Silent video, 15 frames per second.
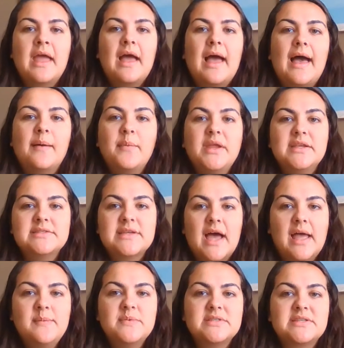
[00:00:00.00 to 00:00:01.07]
How many
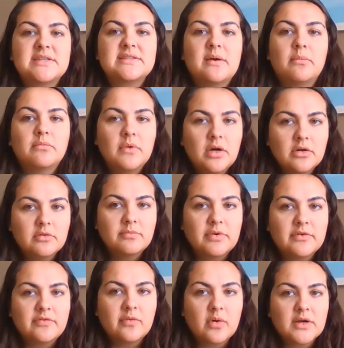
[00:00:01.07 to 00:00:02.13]
times does it molt
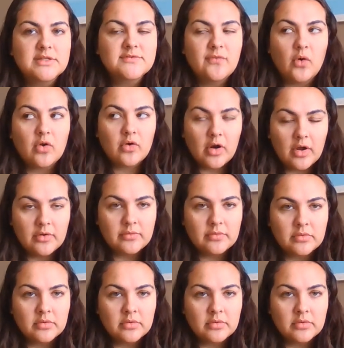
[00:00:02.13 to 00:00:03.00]
before it's full grown?